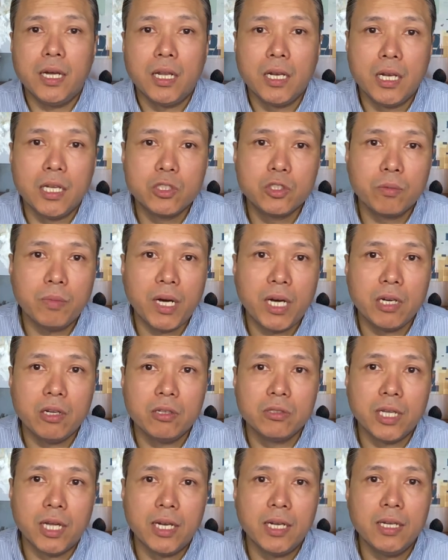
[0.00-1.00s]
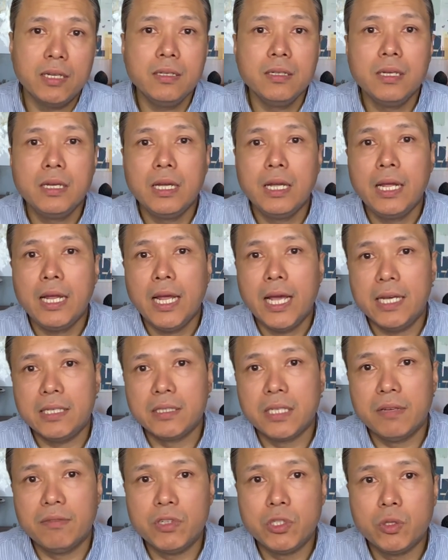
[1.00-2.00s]
Allah subhanahu wa ta'ala has
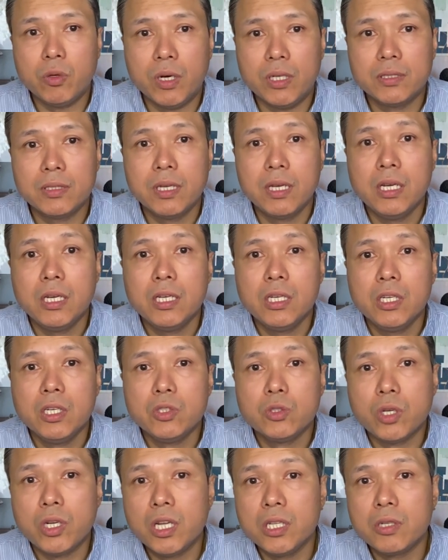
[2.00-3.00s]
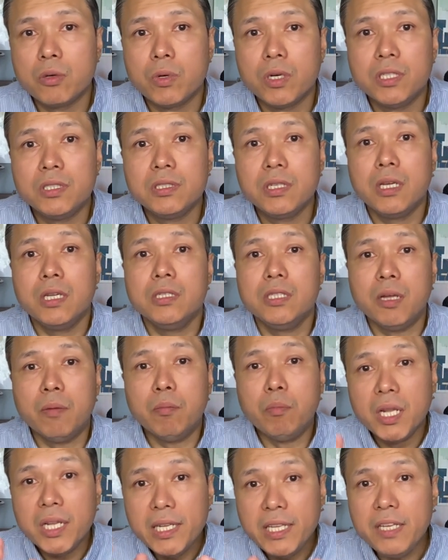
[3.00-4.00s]
given to us. So in other words, the
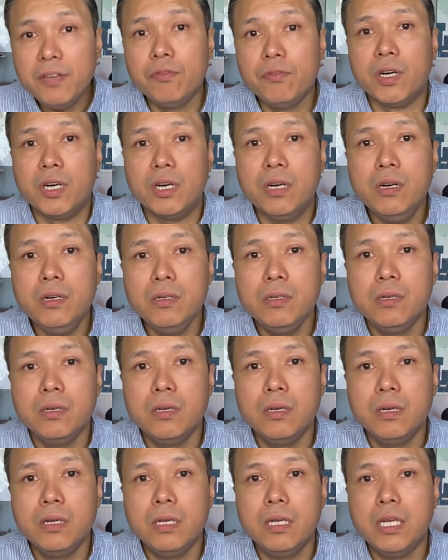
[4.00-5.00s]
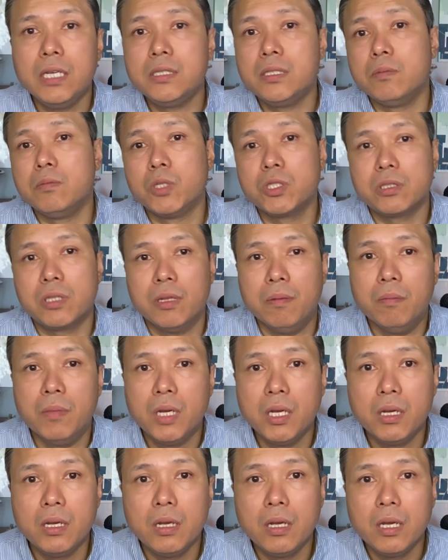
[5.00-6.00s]
believer is a Muslim.
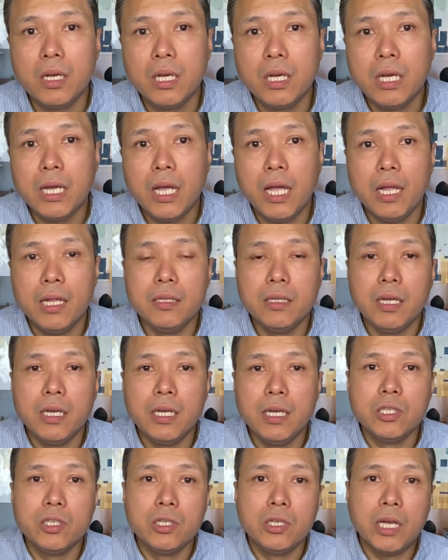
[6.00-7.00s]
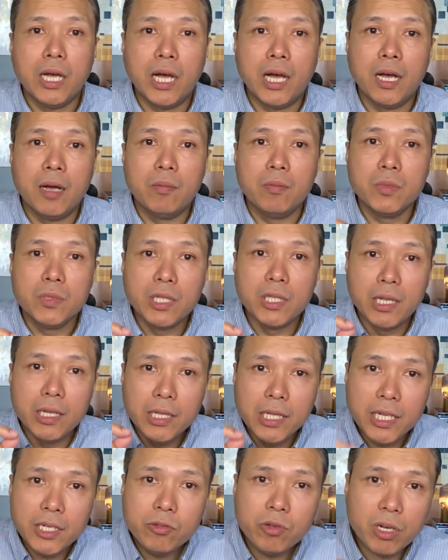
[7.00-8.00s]
The
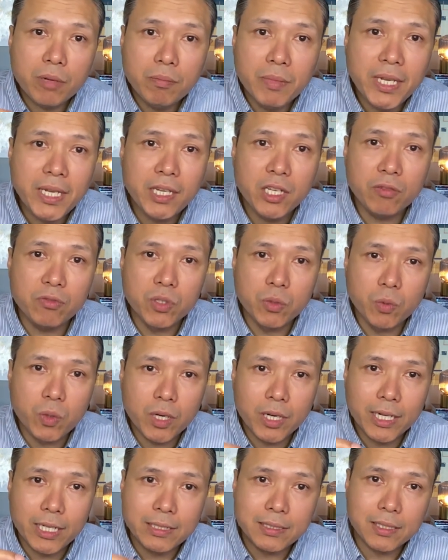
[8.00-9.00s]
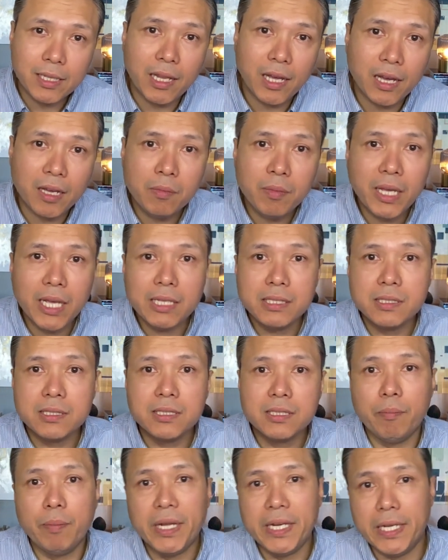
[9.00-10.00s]
literal meaning of the word Islam is
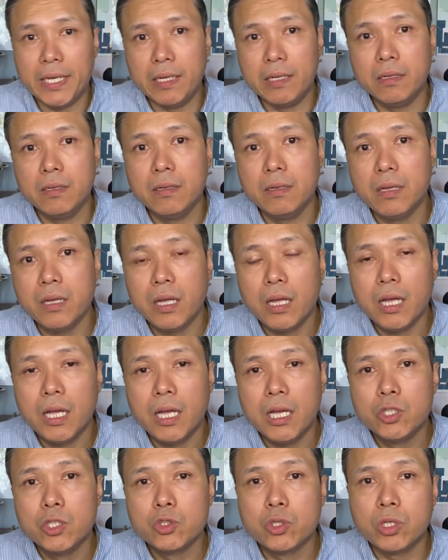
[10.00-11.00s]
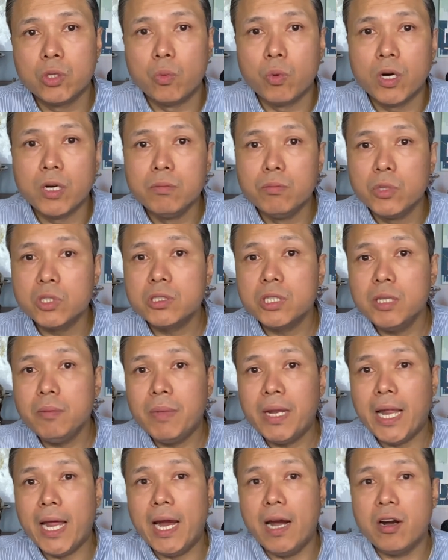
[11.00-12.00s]
submitting. So the word Muslim
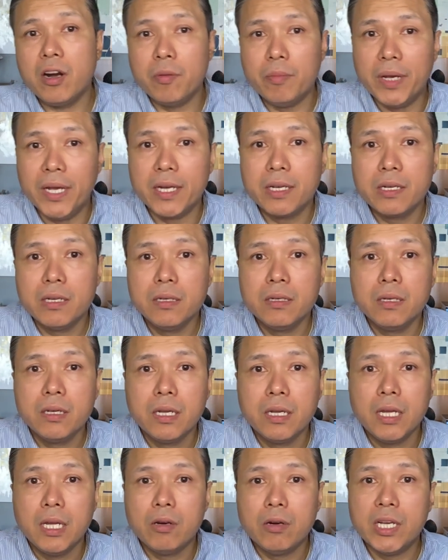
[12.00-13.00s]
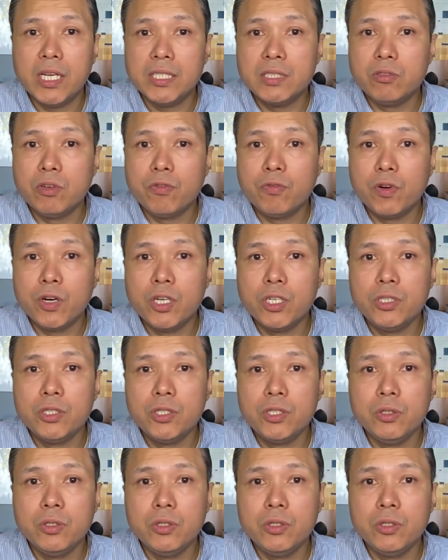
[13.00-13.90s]
in Arabic is used